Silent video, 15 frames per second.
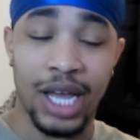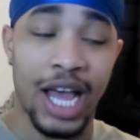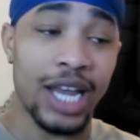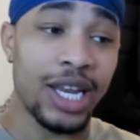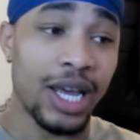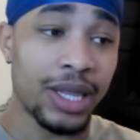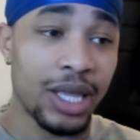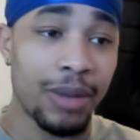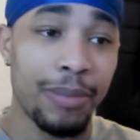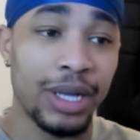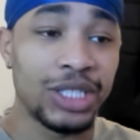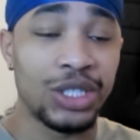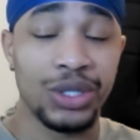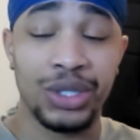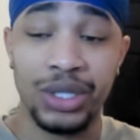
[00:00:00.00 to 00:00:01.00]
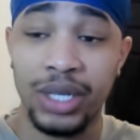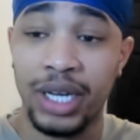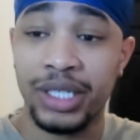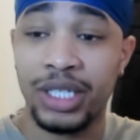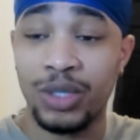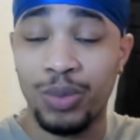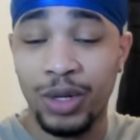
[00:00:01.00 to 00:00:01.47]
And I think Manchester
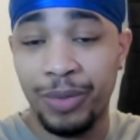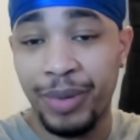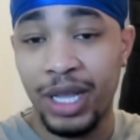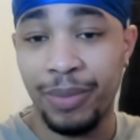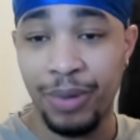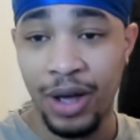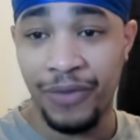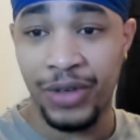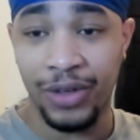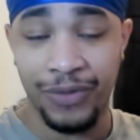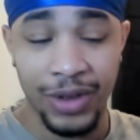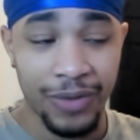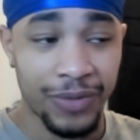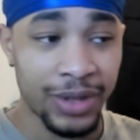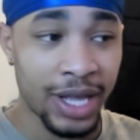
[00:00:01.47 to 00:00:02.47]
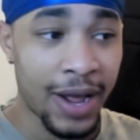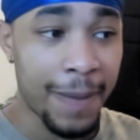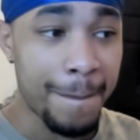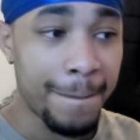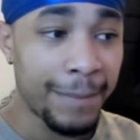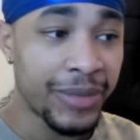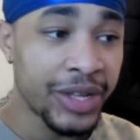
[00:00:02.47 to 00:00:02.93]
United would be the perfect fit for that.
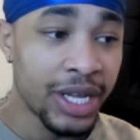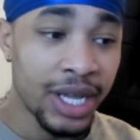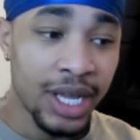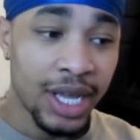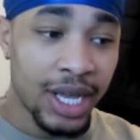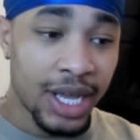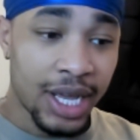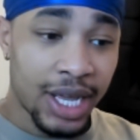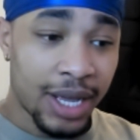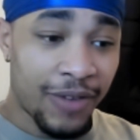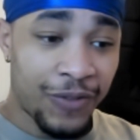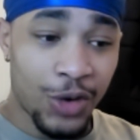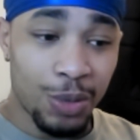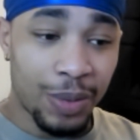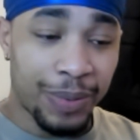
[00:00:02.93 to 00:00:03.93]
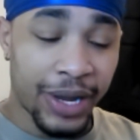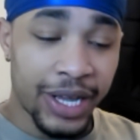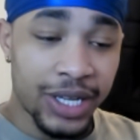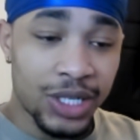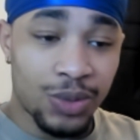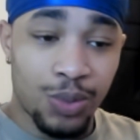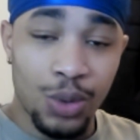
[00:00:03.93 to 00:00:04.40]
Football
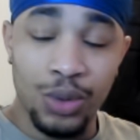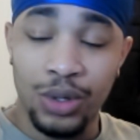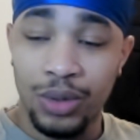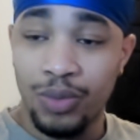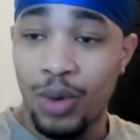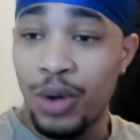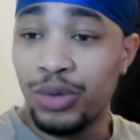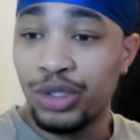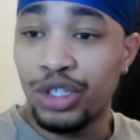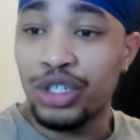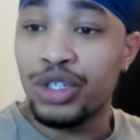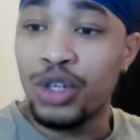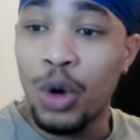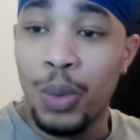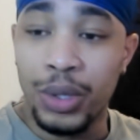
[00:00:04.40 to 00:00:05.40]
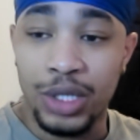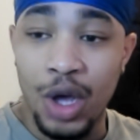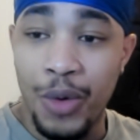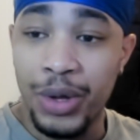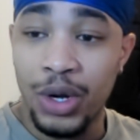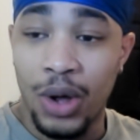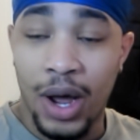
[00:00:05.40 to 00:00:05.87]
players won't just know what's
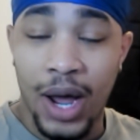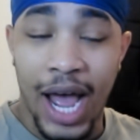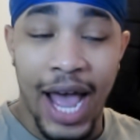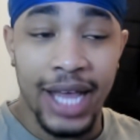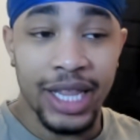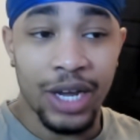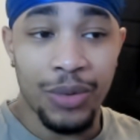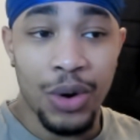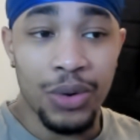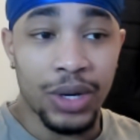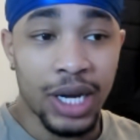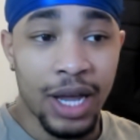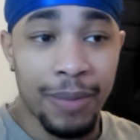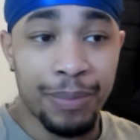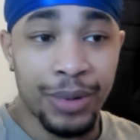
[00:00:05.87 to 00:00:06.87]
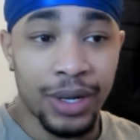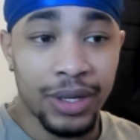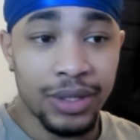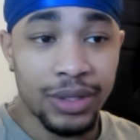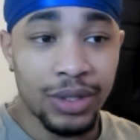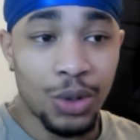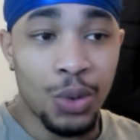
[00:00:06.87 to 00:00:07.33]
going on at their own club, but
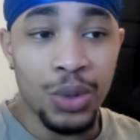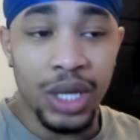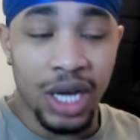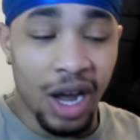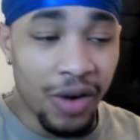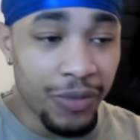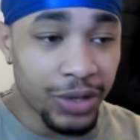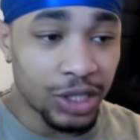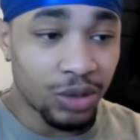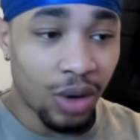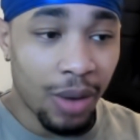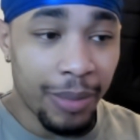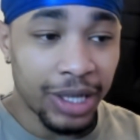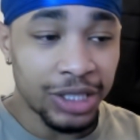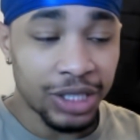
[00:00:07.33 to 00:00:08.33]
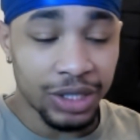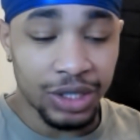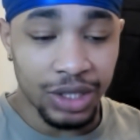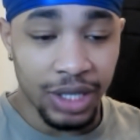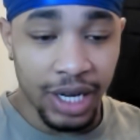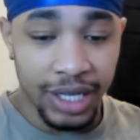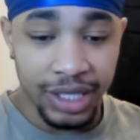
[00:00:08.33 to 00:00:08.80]
all the coverage around
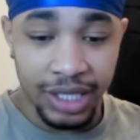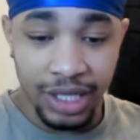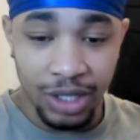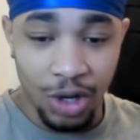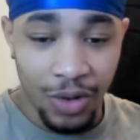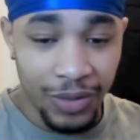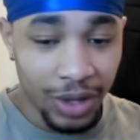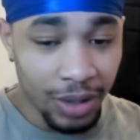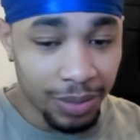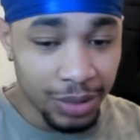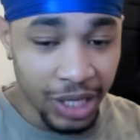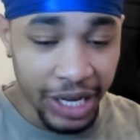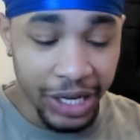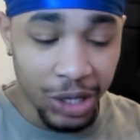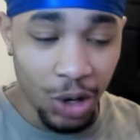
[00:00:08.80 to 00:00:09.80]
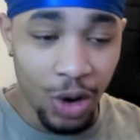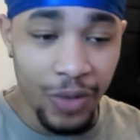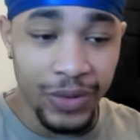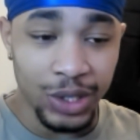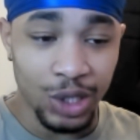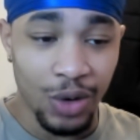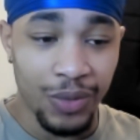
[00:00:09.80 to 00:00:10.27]
Manchester United, over the
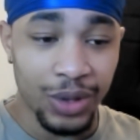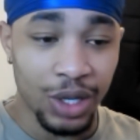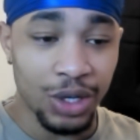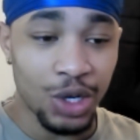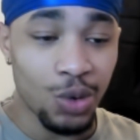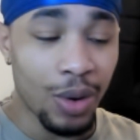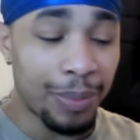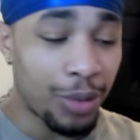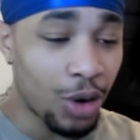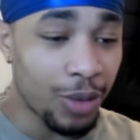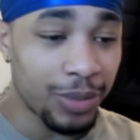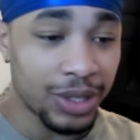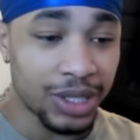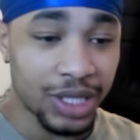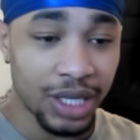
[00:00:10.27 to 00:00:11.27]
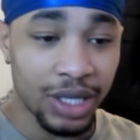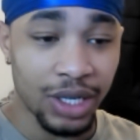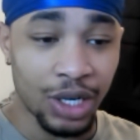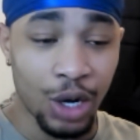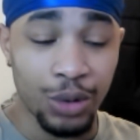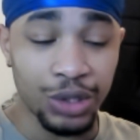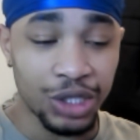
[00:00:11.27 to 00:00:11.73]
takeovers, over the new appointments in the
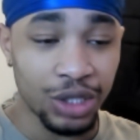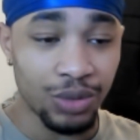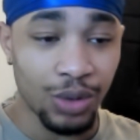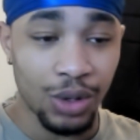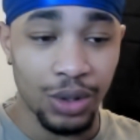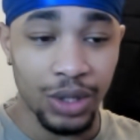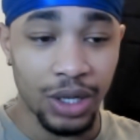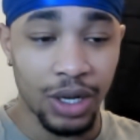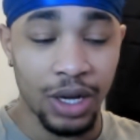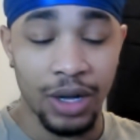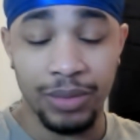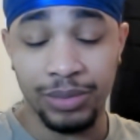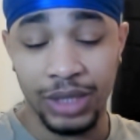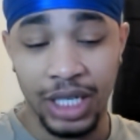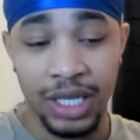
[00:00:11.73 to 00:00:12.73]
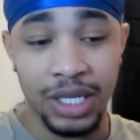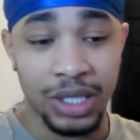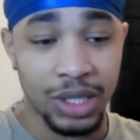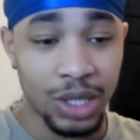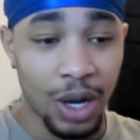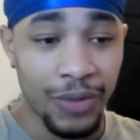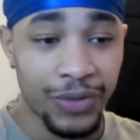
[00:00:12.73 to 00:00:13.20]
coaching role, in the
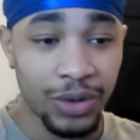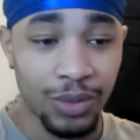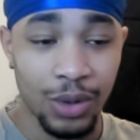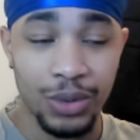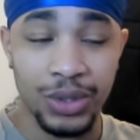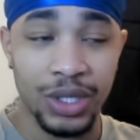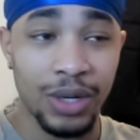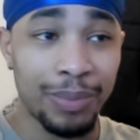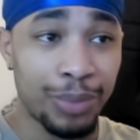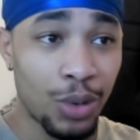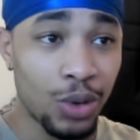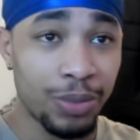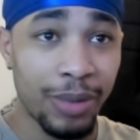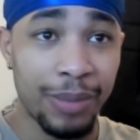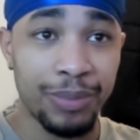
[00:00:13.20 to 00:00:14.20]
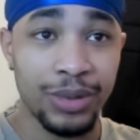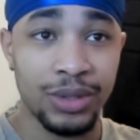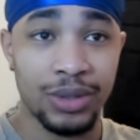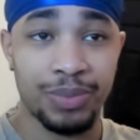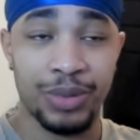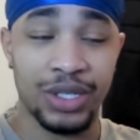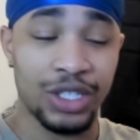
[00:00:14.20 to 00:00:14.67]
staffing roles, in the board
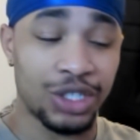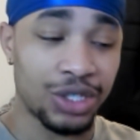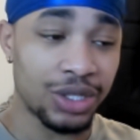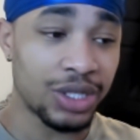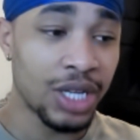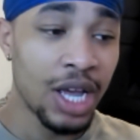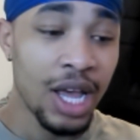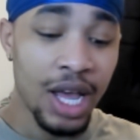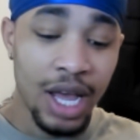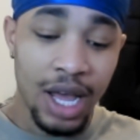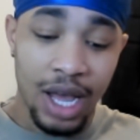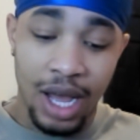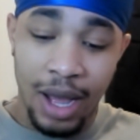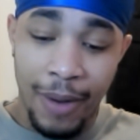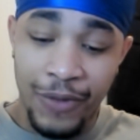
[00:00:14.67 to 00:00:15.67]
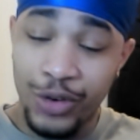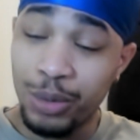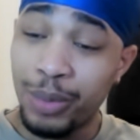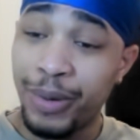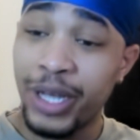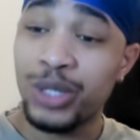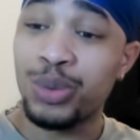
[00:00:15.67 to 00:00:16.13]
members' positions, football
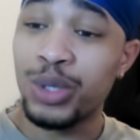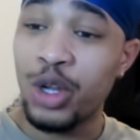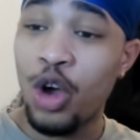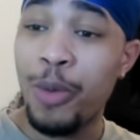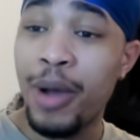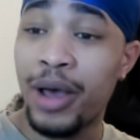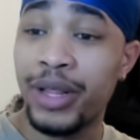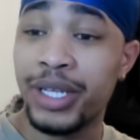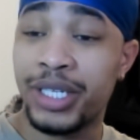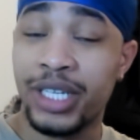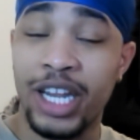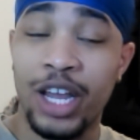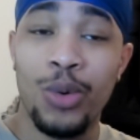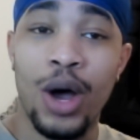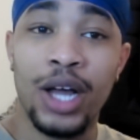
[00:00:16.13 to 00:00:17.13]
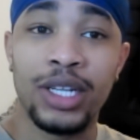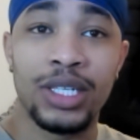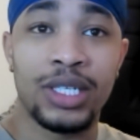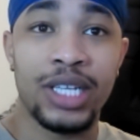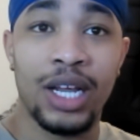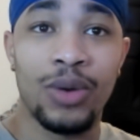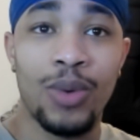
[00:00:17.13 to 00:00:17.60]
players will know about this and
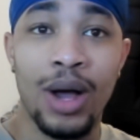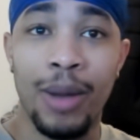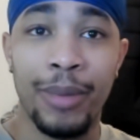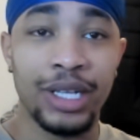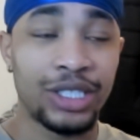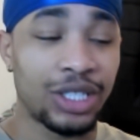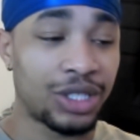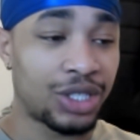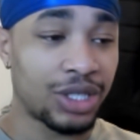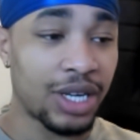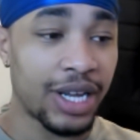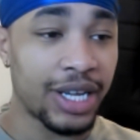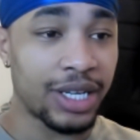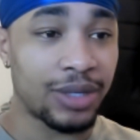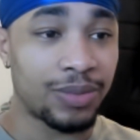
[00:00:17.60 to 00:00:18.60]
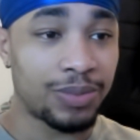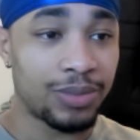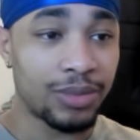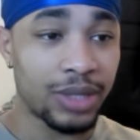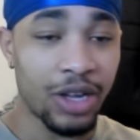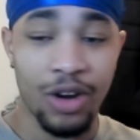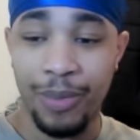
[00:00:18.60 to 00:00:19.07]
understand, wow, Manchester United,
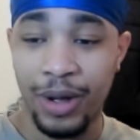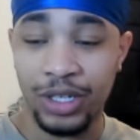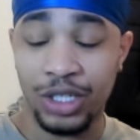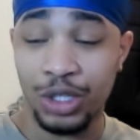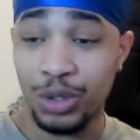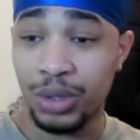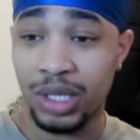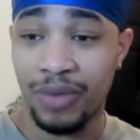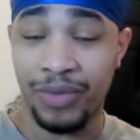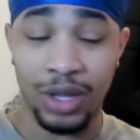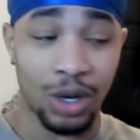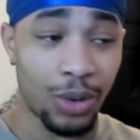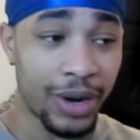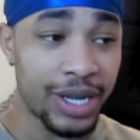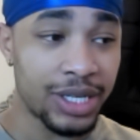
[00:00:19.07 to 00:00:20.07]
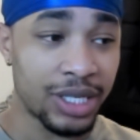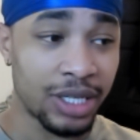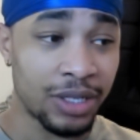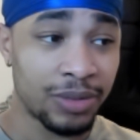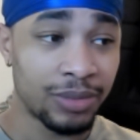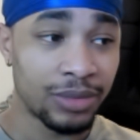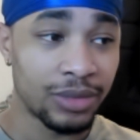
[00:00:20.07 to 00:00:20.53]
they're about to do something
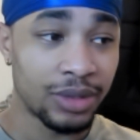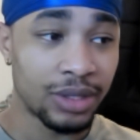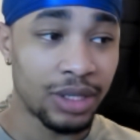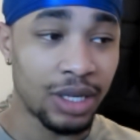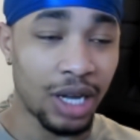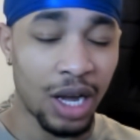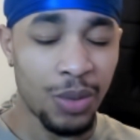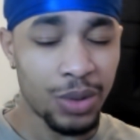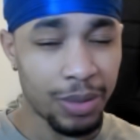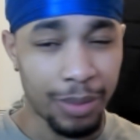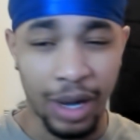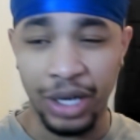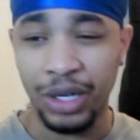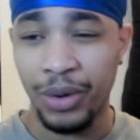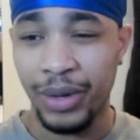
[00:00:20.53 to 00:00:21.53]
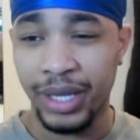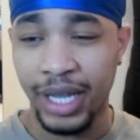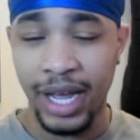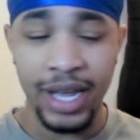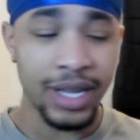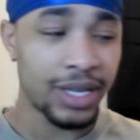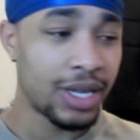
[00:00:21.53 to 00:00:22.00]
crazy. I wouldn't mind going
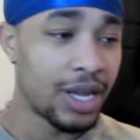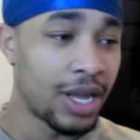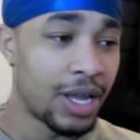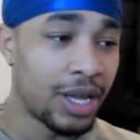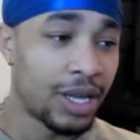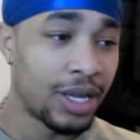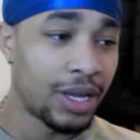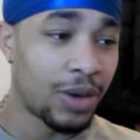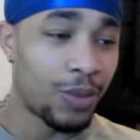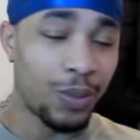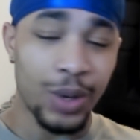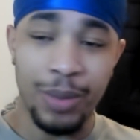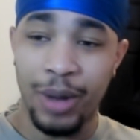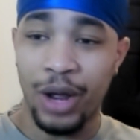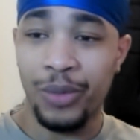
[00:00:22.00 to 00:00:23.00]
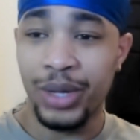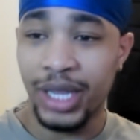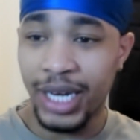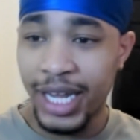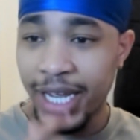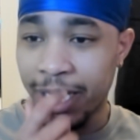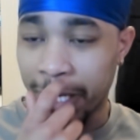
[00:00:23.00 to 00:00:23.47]
there. We might win the
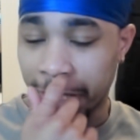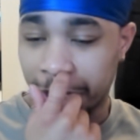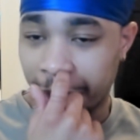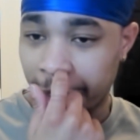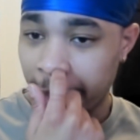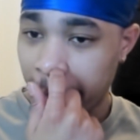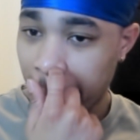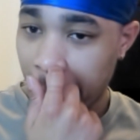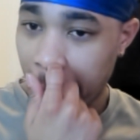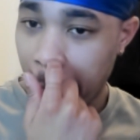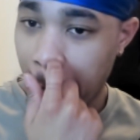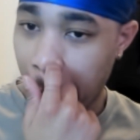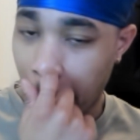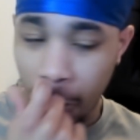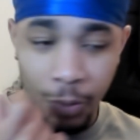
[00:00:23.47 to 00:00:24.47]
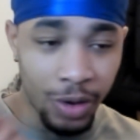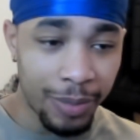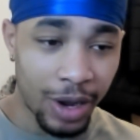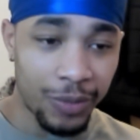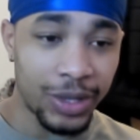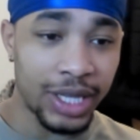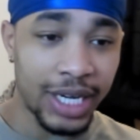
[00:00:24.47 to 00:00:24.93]
league next year. We
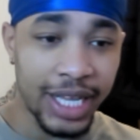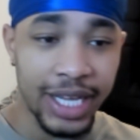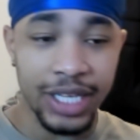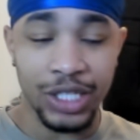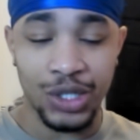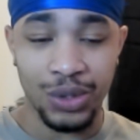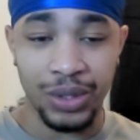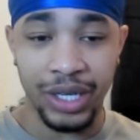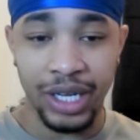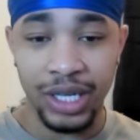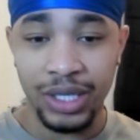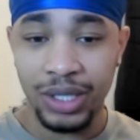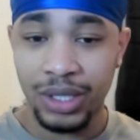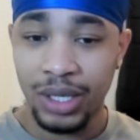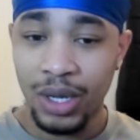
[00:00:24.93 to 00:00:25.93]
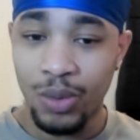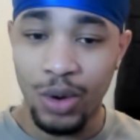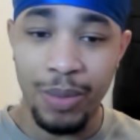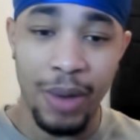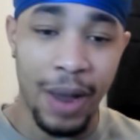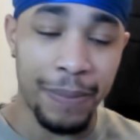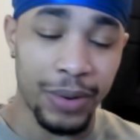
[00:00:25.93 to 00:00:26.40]
might win the league in 2 years. We
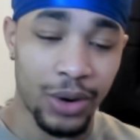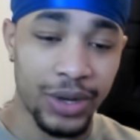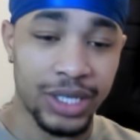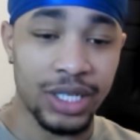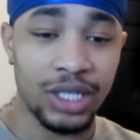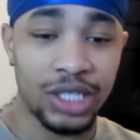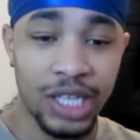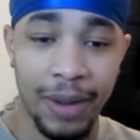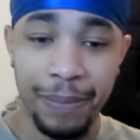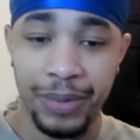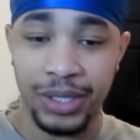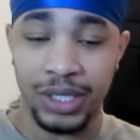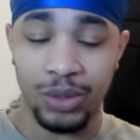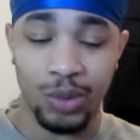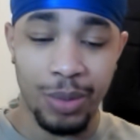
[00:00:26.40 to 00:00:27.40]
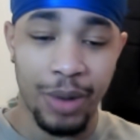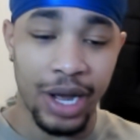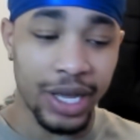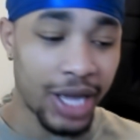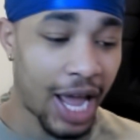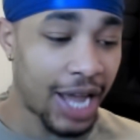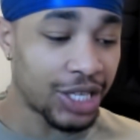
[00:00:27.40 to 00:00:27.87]
might progress in the Champions League. We might
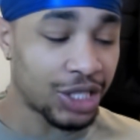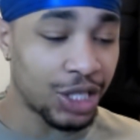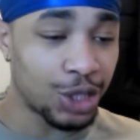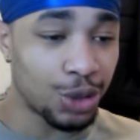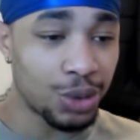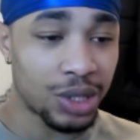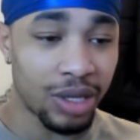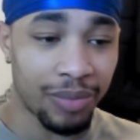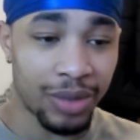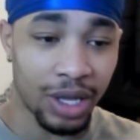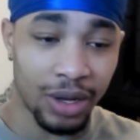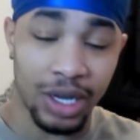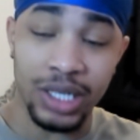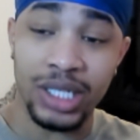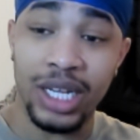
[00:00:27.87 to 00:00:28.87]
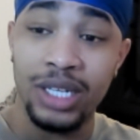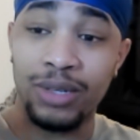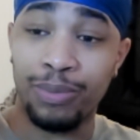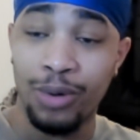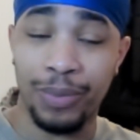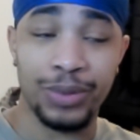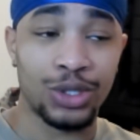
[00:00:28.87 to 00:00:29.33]
actually do something because there's a
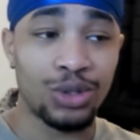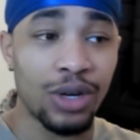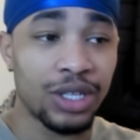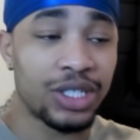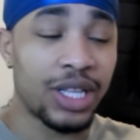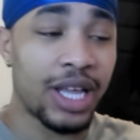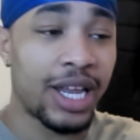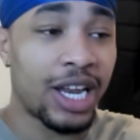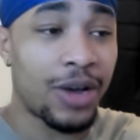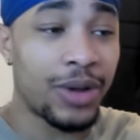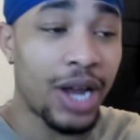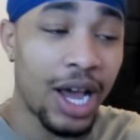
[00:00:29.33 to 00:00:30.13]
proper structure there now.